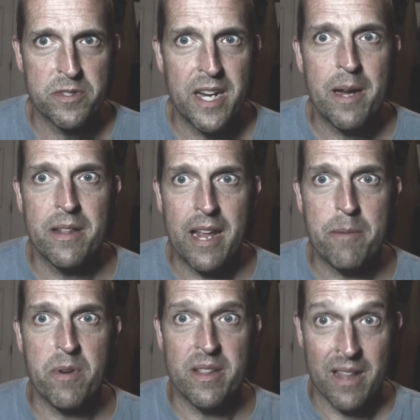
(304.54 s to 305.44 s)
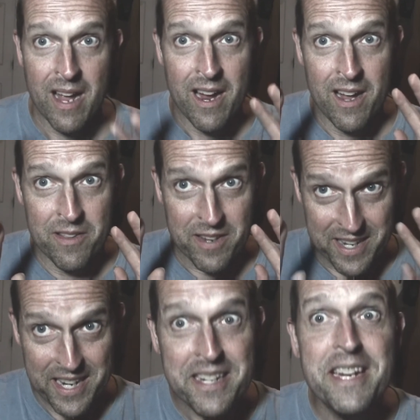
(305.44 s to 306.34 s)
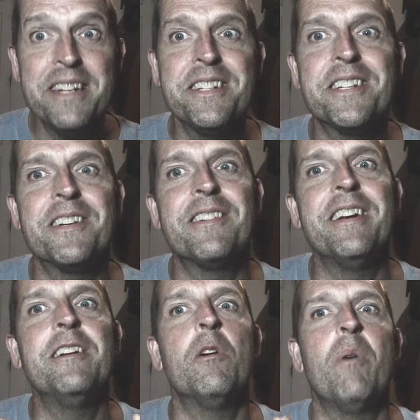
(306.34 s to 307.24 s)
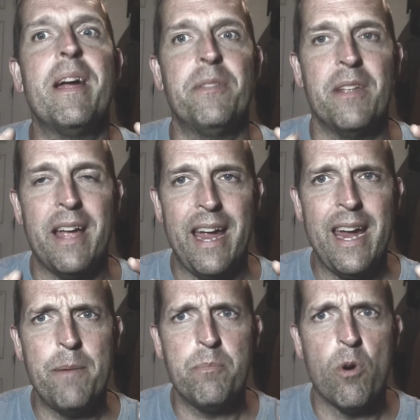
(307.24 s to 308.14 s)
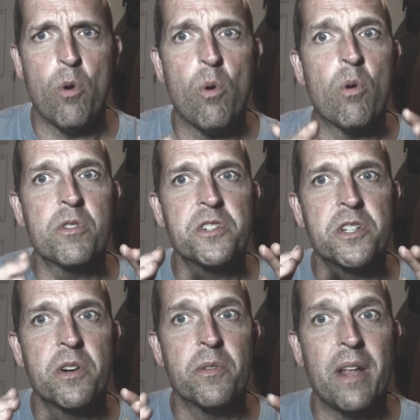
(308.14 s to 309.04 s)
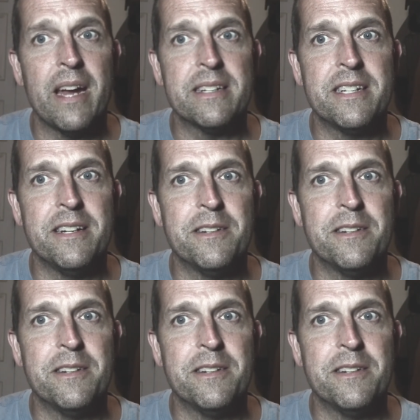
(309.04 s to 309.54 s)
to that, but the condenser, at the apple orchard that,